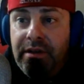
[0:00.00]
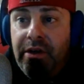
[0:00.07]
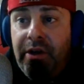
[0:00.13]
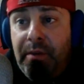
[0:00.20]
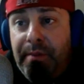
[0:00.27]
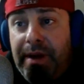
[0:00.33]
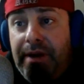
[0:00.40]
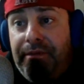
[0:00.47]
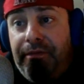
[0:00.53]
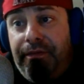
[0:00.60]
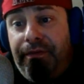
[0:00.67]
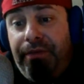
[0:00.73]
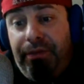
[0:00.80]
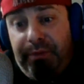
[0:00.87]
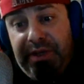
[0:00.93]
Took about
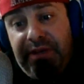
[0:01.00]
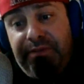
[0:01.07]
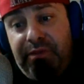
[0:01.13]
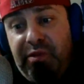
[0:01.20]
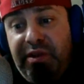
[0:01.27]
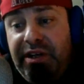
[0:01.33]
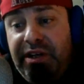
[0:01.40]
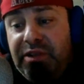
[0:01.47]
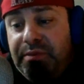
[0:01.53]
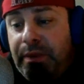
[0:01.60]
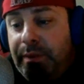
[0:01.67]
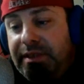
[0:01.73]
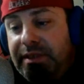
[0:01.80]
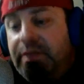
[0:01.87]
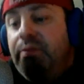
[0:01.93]
3 or 4 years, but
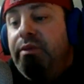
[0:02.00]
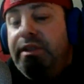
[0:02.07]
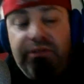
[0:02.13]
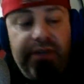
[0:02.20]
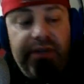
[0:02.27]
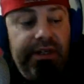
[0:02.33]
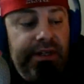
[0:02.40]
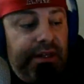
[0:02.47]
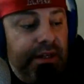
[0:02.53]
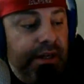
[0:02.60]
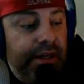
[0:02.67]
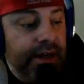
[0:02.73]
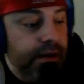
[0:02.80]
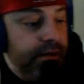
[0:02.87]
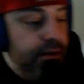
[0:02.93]
we straightened that
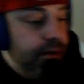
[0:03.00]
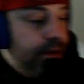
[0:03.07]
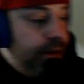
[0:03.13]
thing out.